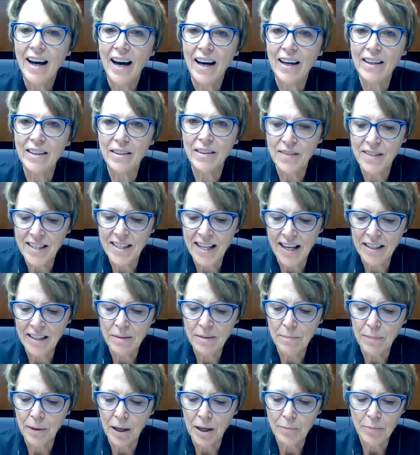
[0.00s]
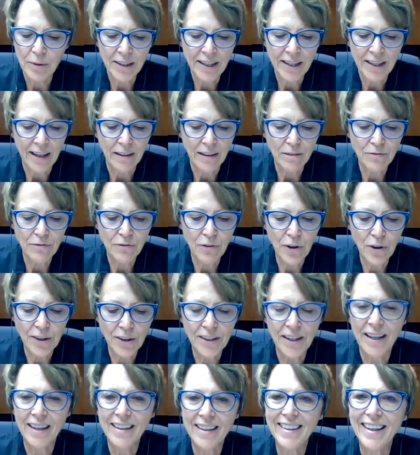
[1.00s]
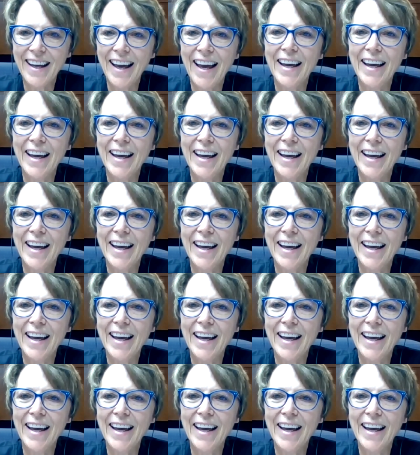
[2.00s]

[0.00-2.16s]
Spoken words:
out of Santa Barbara, California.